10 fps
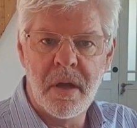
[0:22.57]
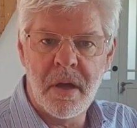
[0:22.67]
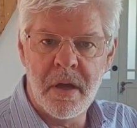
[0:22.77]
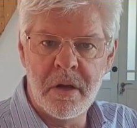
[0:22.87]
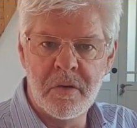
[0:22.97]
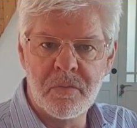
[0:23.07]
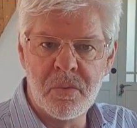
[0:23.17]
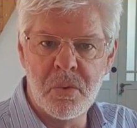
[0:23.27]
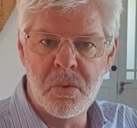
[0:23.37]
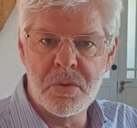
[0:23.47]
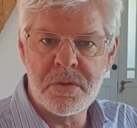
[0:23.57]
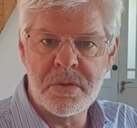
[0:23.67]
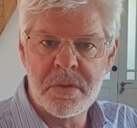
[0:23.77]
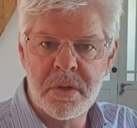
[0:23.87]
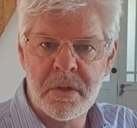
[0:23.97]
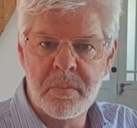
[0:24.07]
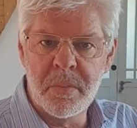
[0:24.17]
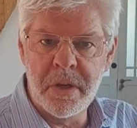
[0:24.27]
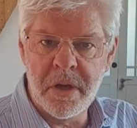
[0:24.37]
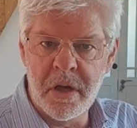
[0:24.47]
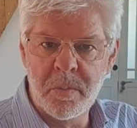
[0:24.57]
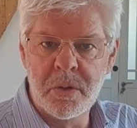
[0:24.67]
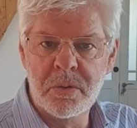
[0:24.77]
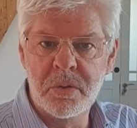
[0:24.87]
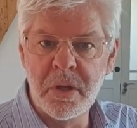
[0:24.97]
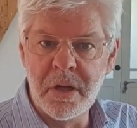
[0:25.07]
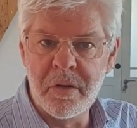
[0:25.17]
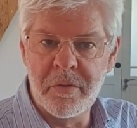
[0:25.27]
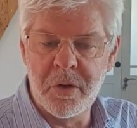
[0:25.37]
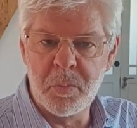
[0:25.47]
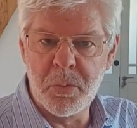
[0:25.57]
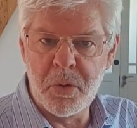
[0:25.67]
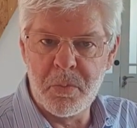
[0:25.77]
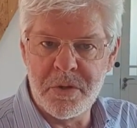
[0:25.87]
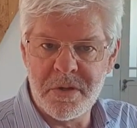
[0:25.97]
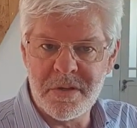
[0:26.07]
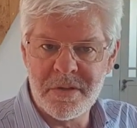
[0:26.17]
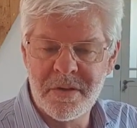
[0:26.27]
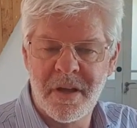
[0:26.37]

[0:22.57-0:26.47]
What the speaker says: and of course, being able to deliver on promises?